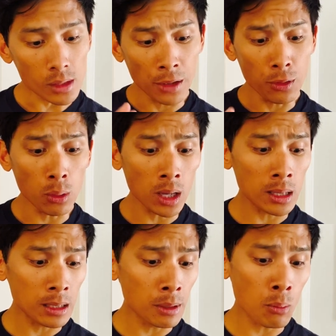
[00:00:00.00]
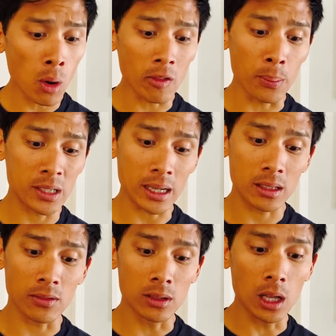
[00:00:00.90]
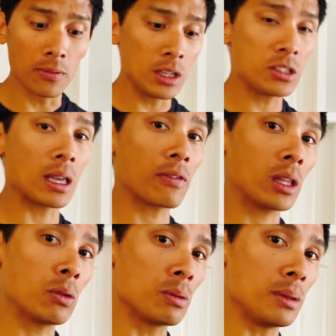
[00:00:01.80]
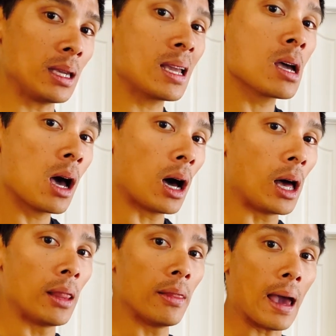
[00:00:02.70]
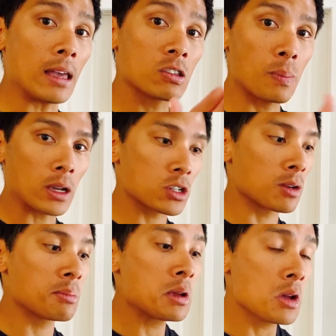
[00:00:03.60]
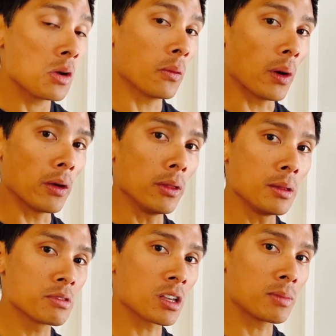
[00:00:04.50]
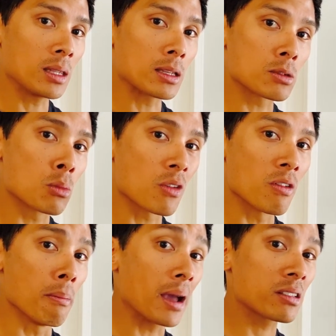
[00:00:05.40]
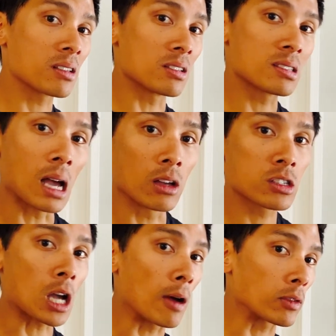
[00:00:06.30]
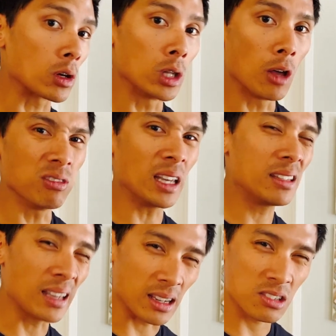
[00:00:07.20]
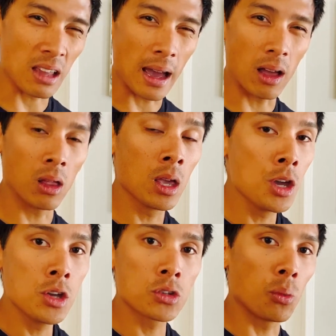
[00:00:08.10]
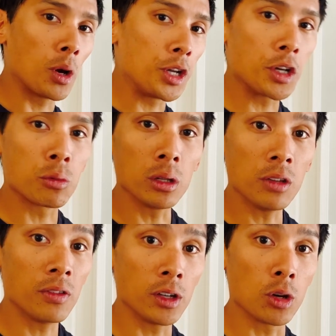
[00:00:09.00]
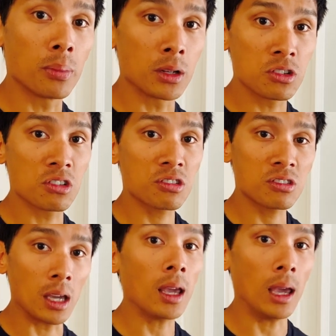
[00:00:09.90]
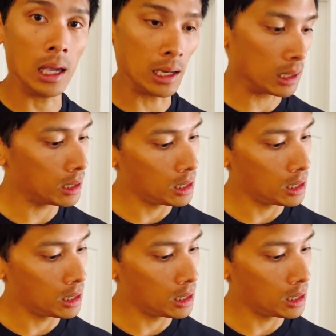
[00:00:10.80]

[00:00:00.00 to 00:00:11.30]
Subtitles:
If you want a little bit more of a protective glove, these definitely would be on that spectrum, rather than something that's more of a Mexican style, softer glove, latex style, to where you can really feel your punches sink in.